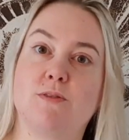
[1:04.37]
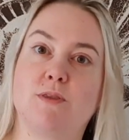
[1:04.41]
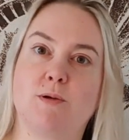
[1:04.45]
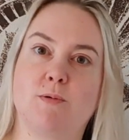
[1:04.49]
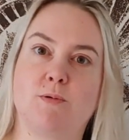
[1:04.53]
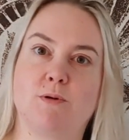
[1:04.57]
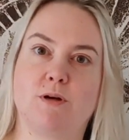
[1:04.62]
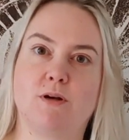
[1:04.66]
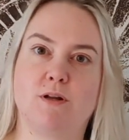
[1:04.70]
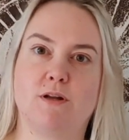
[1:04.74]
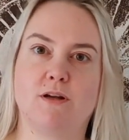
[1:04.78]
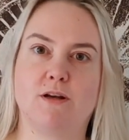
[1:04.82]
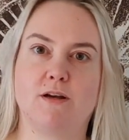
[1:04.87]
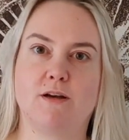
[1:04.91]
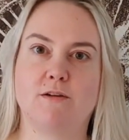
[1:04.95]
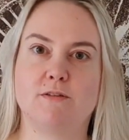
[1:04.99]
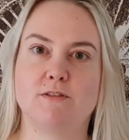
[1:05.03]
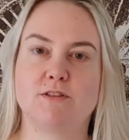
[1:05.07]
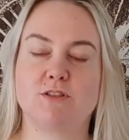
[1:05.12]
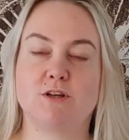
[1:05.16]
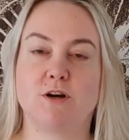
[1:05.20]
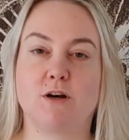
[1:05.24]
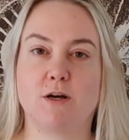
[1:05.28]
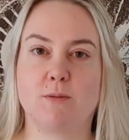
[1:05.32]
they were gonna
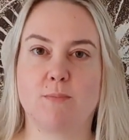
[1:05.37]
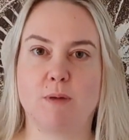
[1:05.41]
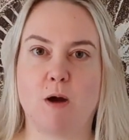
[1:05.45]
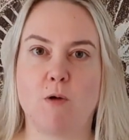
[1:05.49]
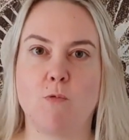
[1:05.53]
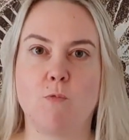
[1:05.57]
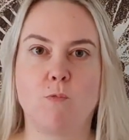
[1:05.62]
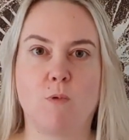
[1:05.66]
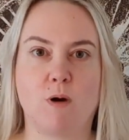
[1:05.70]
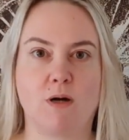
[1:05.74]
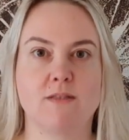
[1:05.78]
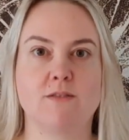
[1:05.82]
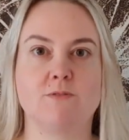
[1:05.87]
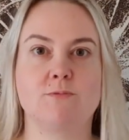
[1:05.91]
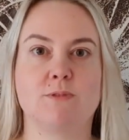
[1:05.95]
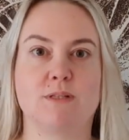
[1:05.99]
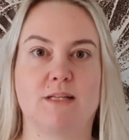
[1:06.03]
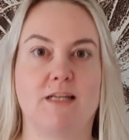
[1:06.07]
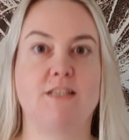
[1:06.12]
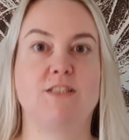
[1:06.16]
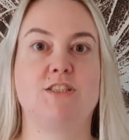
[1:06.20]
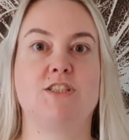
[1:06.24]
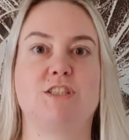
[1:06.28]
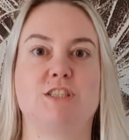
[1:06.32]
talk about one
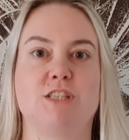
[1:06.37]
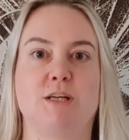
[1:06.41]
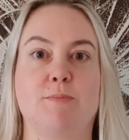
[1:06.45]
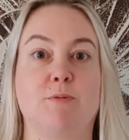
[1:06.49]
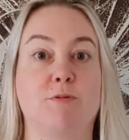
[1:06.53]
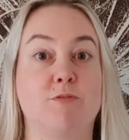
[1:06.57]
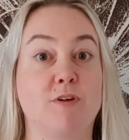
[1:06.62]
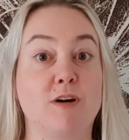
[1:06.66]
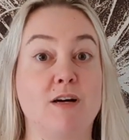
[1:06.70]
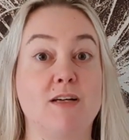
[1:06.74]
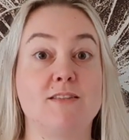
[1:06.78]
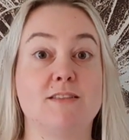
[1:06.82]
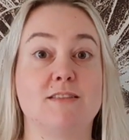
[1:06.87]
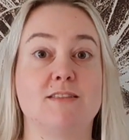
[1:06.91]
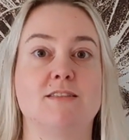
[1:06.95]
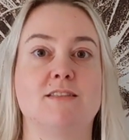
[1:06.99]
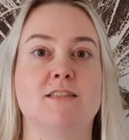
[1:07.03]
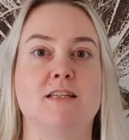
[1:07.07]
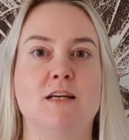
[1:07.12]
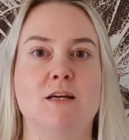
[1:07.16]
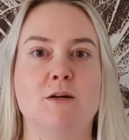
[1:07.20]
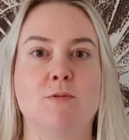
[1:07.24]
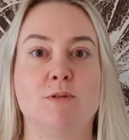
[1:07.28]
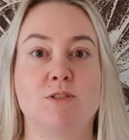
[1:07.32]
relationship of Anna,
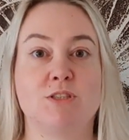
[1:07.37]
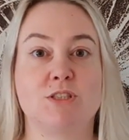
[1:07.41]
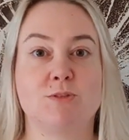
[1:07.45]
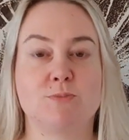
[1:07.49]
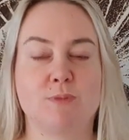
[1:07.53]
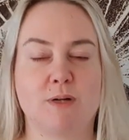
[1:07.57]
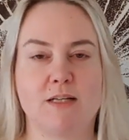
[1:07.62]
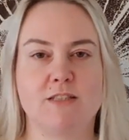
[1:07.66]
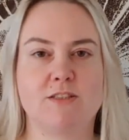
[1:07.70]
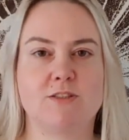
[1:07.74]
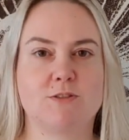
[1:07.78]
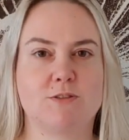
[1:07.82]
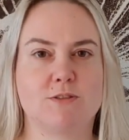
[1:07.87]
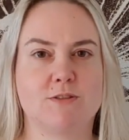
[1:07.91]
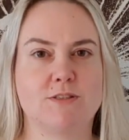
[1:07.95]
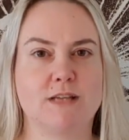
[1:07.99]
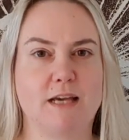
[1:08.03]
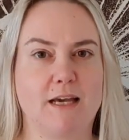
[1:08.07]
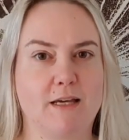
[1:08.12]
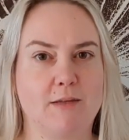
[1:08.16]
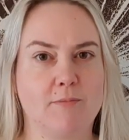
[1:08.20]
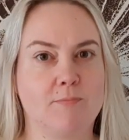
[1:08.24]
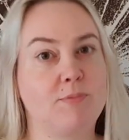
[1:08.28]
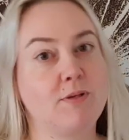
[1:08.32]
which is why it's called
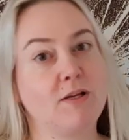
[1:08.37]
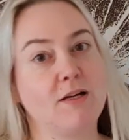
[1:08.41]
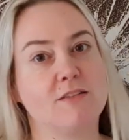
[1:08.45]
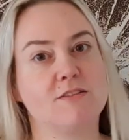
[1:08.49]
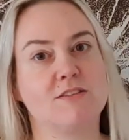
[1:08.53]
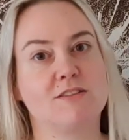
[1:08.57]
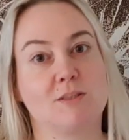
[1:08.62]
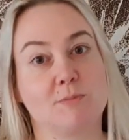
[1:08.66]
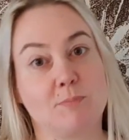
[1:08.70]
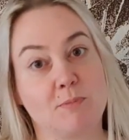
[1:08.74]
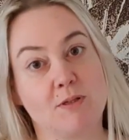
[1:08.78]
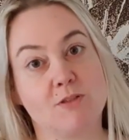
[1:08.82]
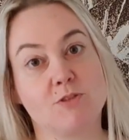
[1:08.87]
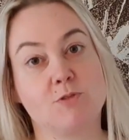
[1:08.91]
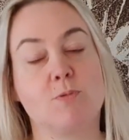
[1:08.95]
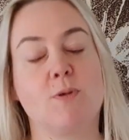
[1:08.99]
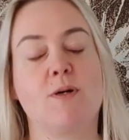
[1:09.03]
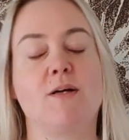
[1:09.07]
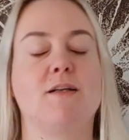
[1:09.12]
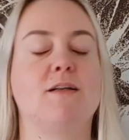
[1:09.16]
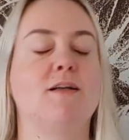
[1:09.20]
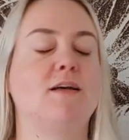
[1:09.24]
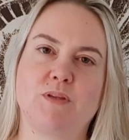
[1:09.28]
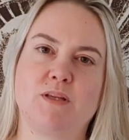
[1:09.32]
N+, the plus
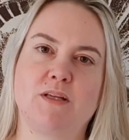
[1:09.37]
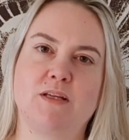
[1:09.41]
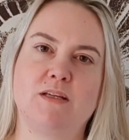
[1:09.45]
one.